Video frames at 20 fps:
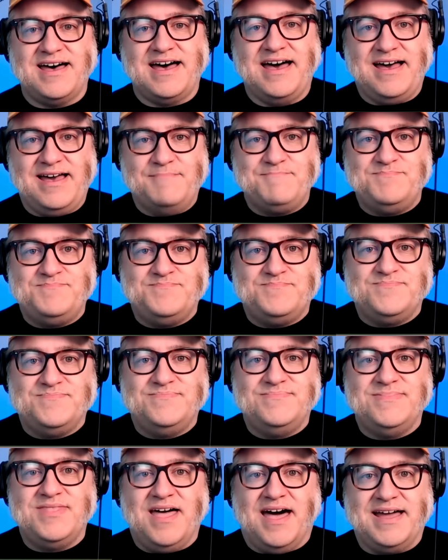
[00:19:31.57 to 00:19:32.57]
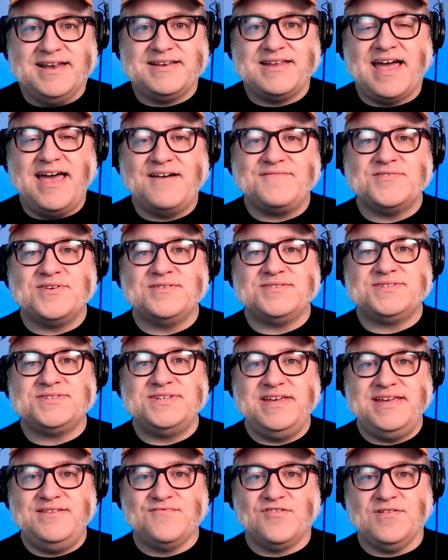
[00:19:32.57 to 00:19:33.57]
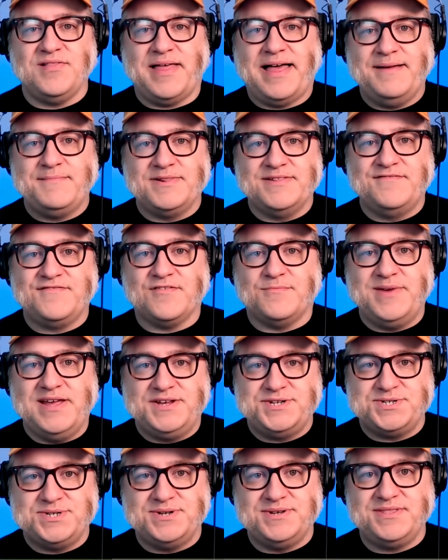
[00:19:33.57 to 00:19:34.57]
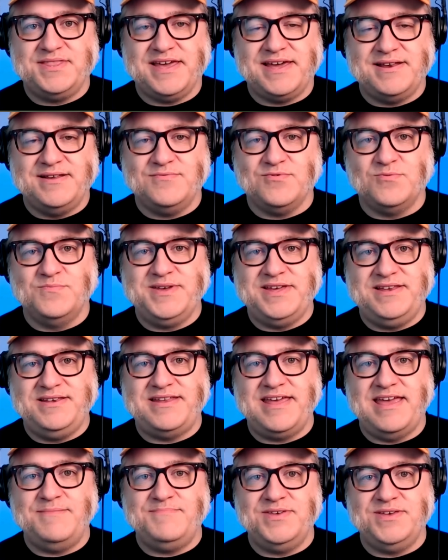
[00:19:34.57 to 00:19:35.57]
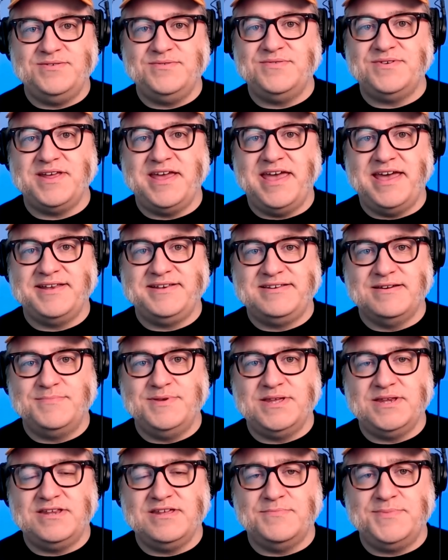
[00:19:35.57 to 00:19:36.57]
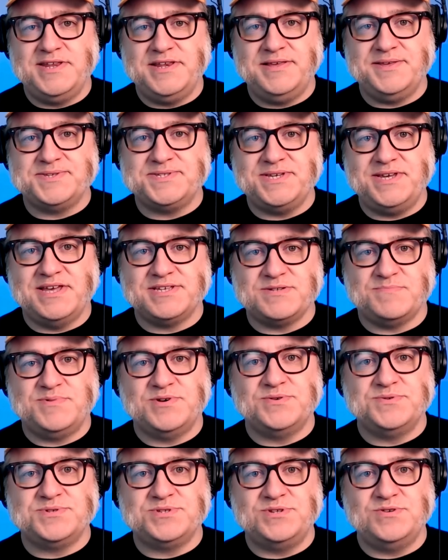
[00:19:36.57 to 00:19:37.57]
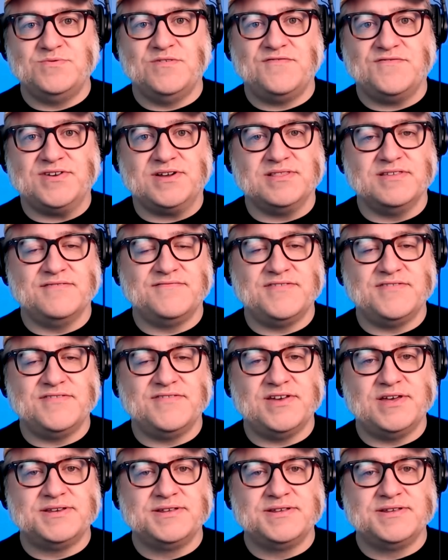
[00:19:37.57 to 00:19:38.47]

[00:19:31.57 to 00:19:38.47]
I'm not, I haven't seen reliable information that it will be debuted at W W D C as opposed to a fall event.